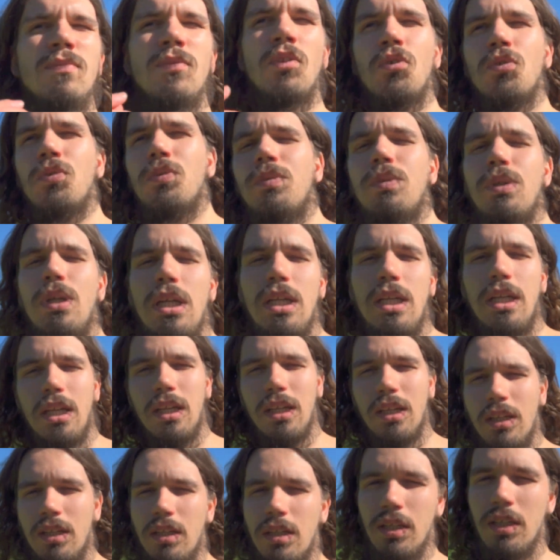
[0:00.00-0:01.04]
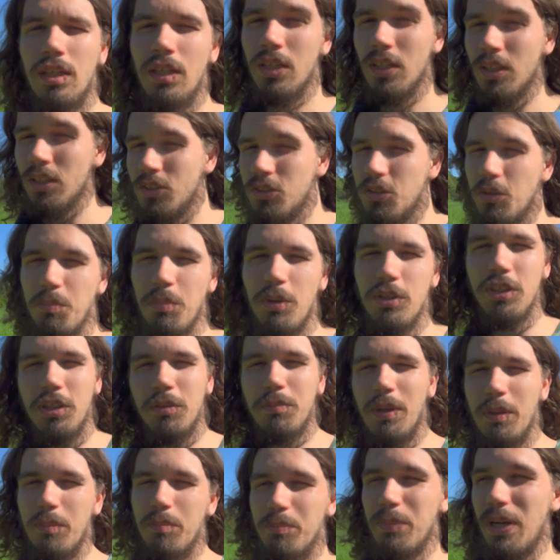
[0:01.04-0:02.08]
Ooh, somebody
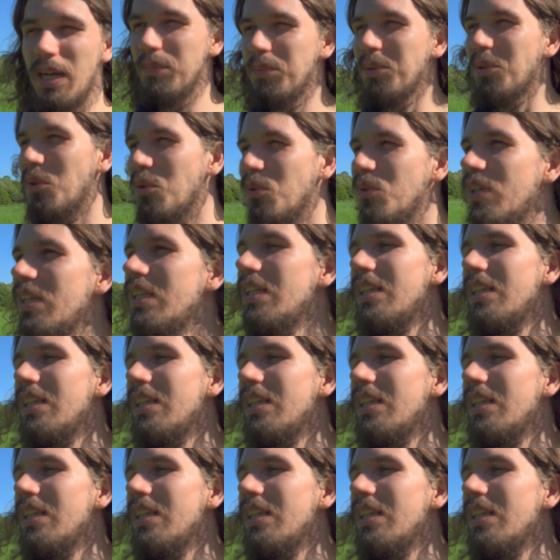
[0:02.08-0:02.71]
making barbecue.